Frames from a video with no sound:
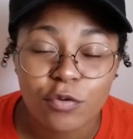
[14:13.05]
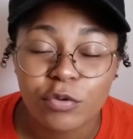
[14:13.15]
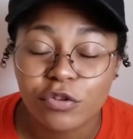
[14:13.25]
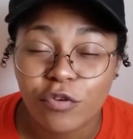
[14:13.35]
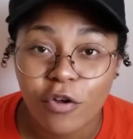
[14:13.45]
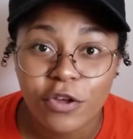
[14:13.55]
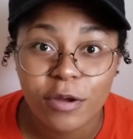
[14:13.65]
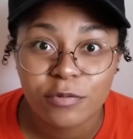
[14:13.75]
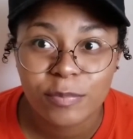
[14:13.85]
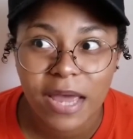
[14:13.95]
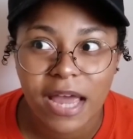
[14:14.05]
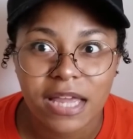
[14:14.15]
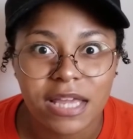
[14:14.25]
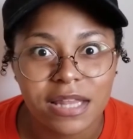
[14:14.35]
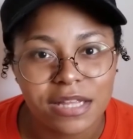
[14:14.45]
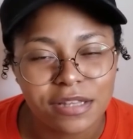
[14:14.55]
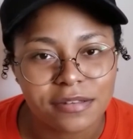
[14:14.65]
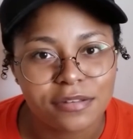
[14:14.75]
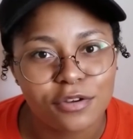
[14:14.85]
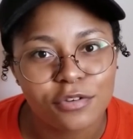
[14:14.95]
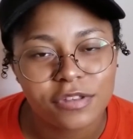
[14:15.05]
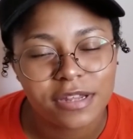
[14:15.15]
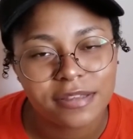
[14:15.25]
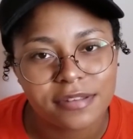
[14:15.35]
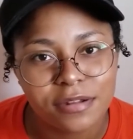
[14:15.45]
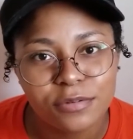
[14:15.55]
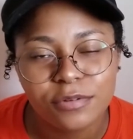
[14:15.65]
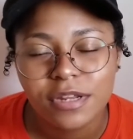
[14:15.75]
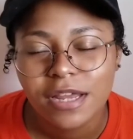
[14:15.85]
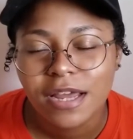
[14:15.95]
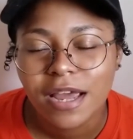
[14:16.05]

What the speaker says: So when the father comes back, he, like, does a toast. They, like, salute.